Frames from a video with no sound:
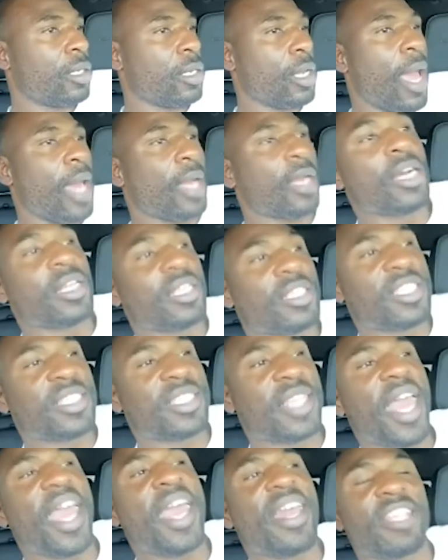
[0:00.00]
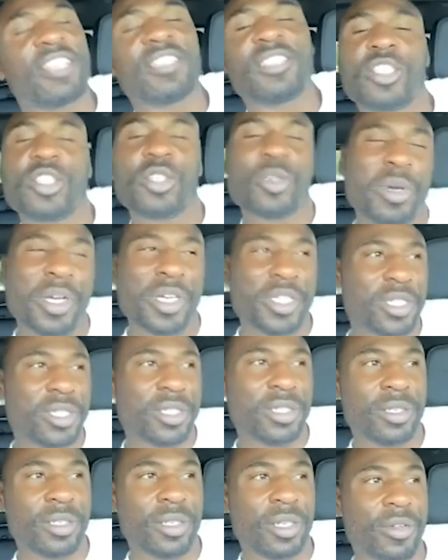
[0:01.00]
I couldn't stay in the situation.
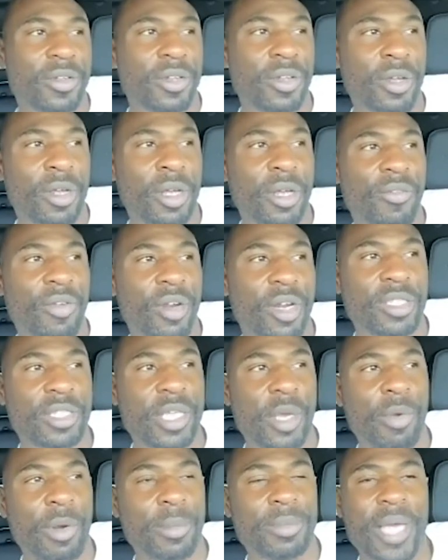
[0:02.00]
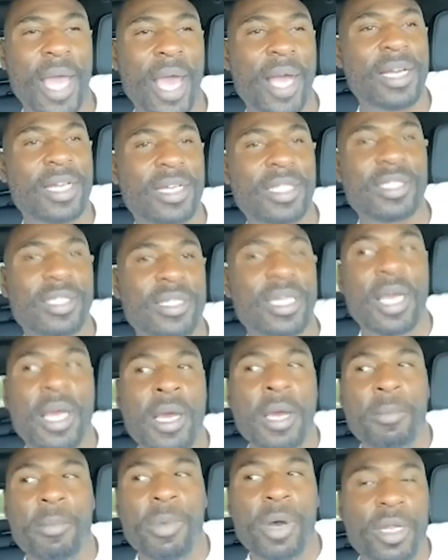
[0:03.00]
You understand what I'm saying? I couldn't.
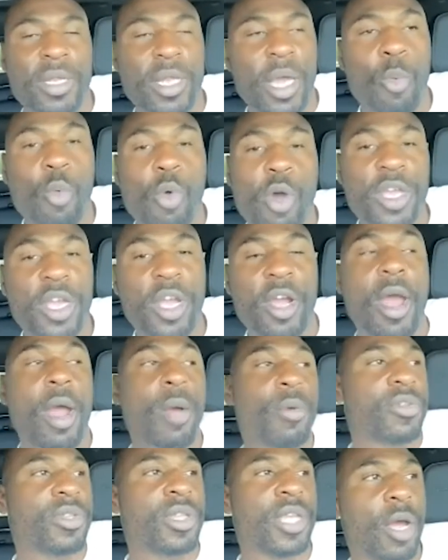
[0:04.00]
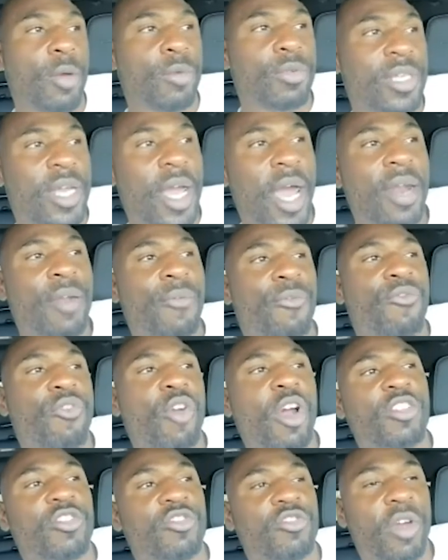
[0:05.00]
But that one year I was there, it was kind of
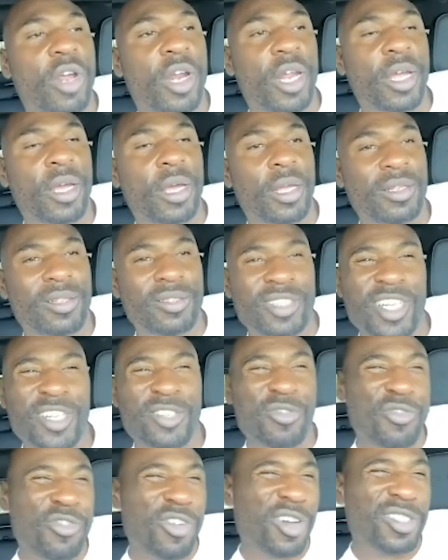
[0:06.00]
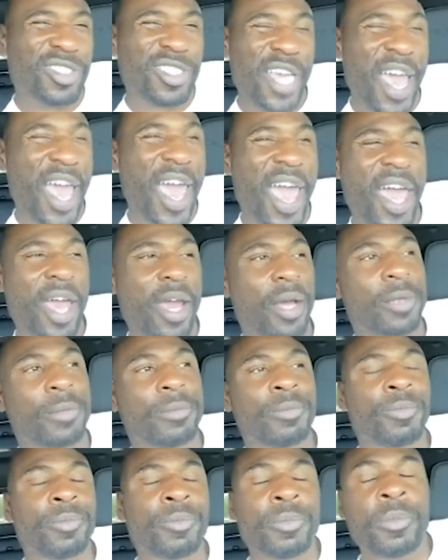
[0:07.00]
frustrating, just for a tad.
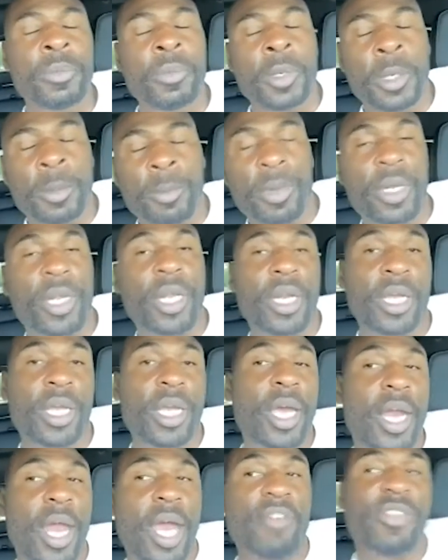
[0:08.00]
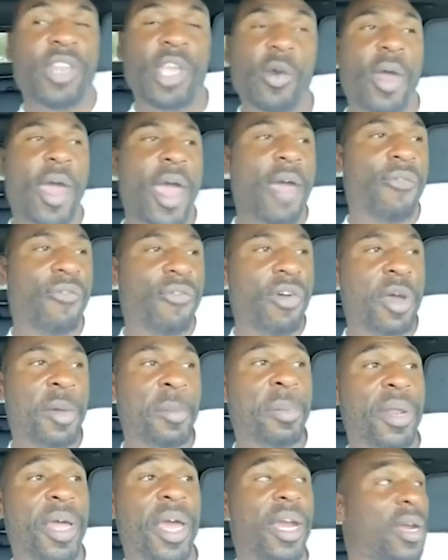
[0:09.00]
But then again, I still have fun
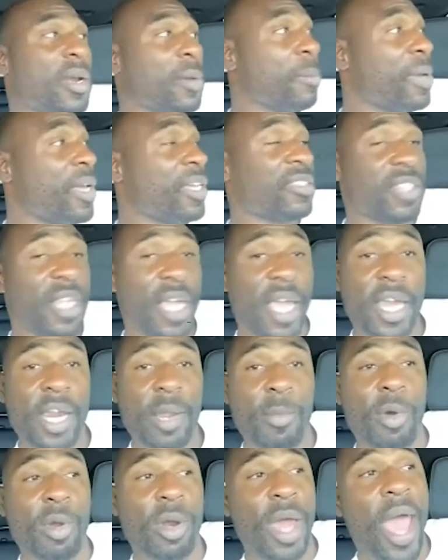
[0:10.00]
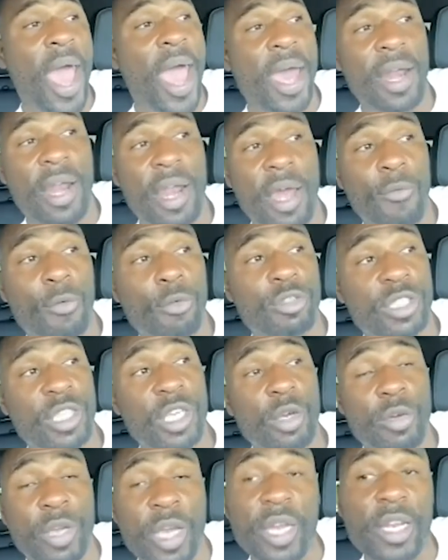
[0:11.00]
playing in a big stadium on a high level.
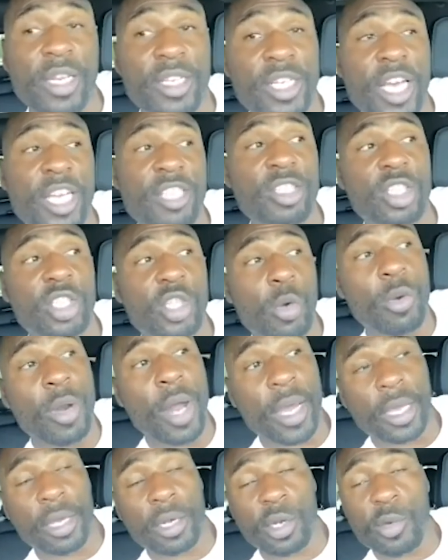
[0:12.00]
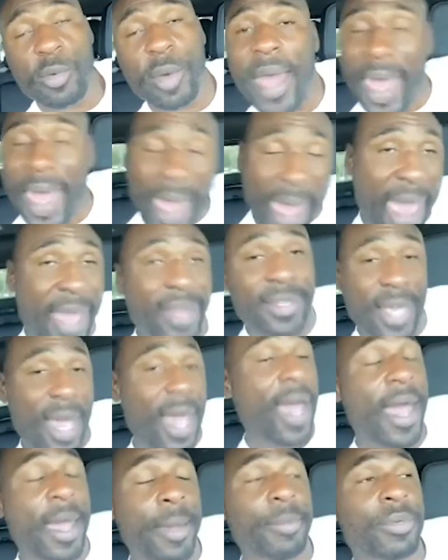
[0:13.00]
Still get the chance to show what I can do at
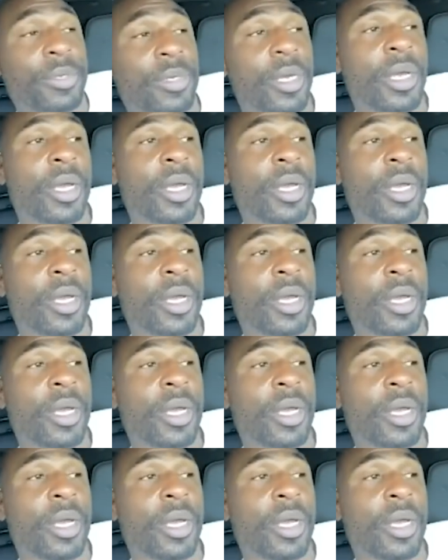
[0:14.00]
times.